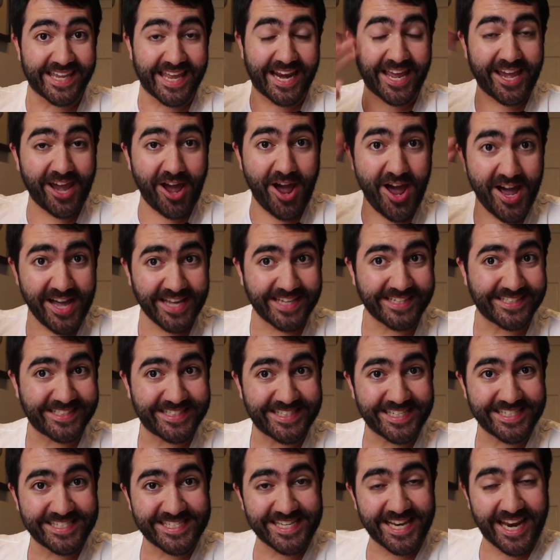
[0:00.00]
G'day guys,
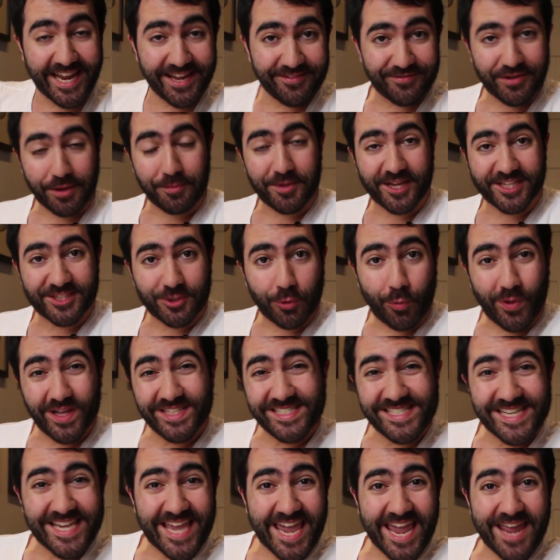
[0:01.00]
Disney Dave coming at you
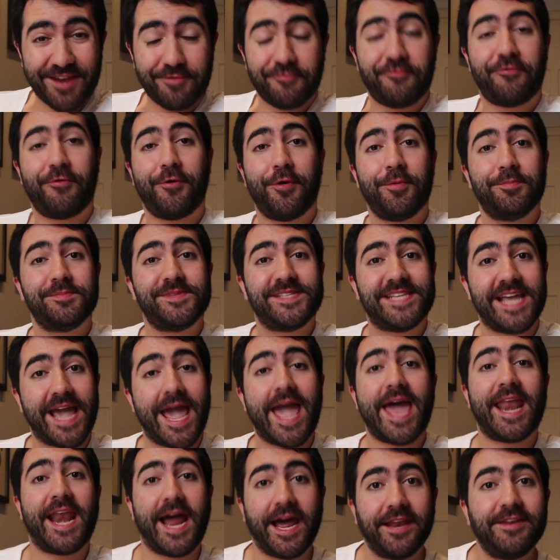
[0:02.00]
once again from
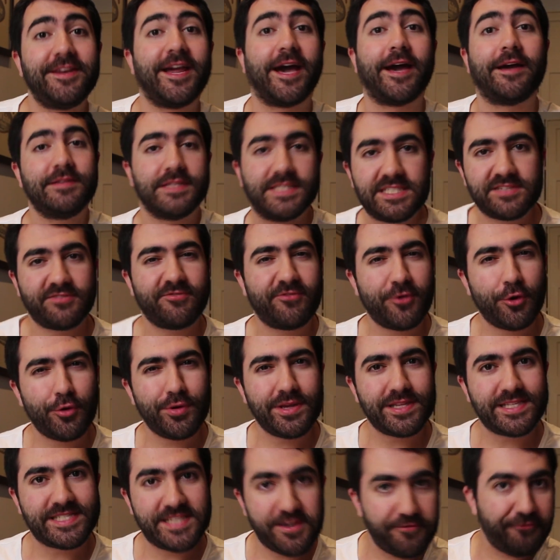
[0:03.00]
Down Under. This is a
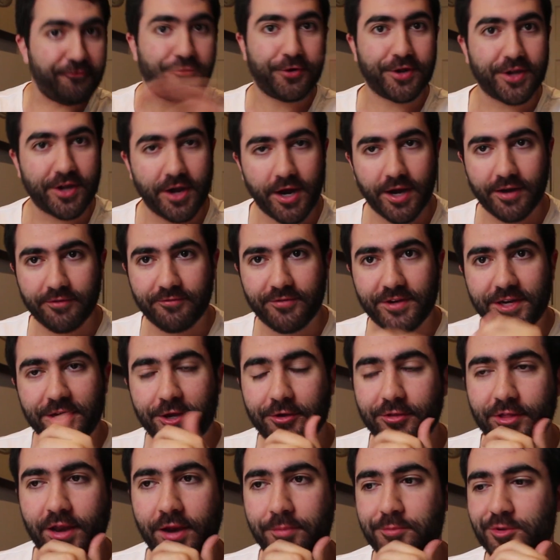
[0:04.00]
very different kind of
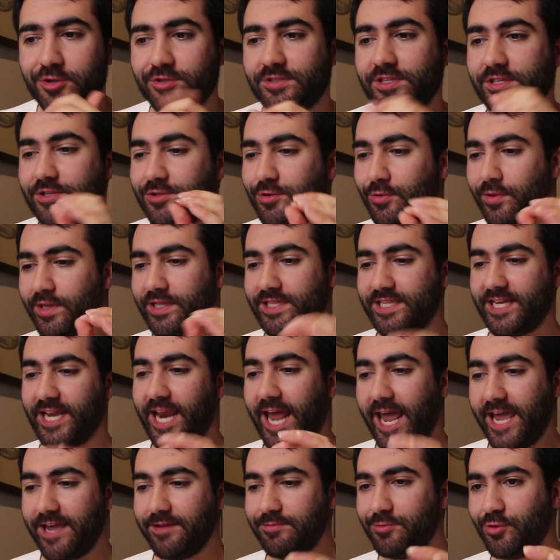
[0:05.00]
video than I'm used to doing
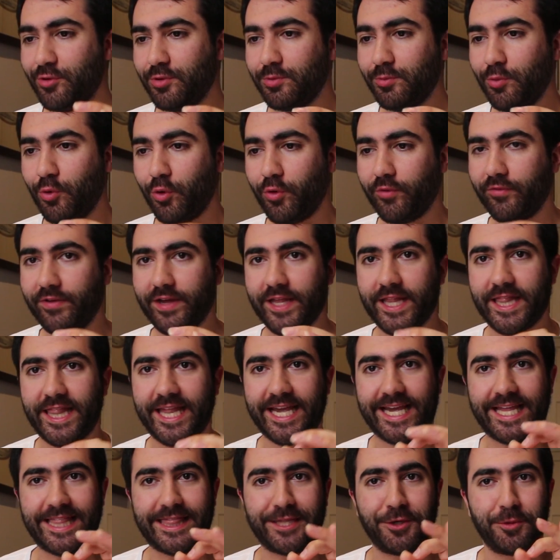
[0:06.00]
today. I'm doing more of a,
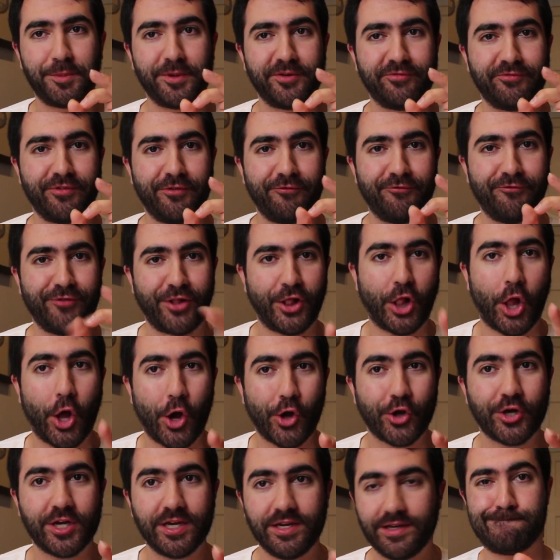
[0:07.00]
like a little bit of a vlog.